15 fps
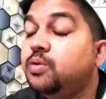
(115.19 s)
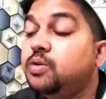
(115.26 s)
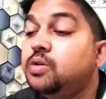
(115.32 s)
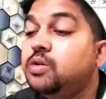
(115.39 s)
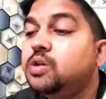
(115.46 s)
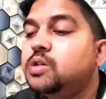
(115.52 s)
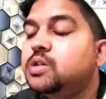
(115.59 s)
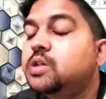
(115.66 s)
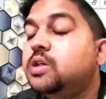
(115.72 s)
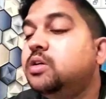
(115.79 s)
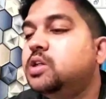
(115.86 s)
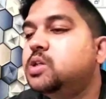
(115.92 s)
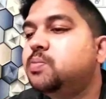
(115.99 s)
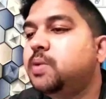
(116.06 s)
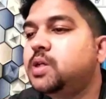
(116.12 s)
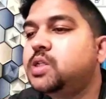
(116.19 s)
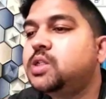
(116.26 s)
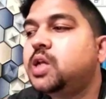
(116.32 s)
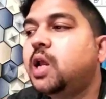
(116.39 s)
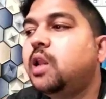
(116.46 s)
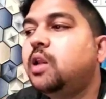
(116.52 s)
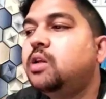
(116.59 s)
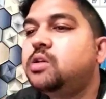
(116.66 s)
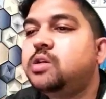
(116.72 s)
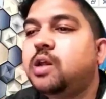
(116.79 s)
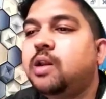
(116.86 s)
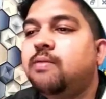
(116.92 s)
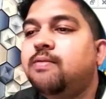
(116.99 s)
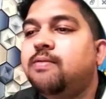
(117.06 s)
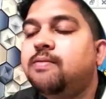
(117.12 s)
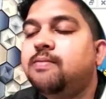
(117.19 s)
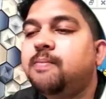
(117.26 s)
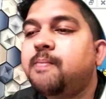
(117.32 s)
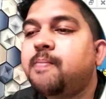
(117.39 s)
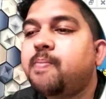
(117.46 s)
go to this display style itself.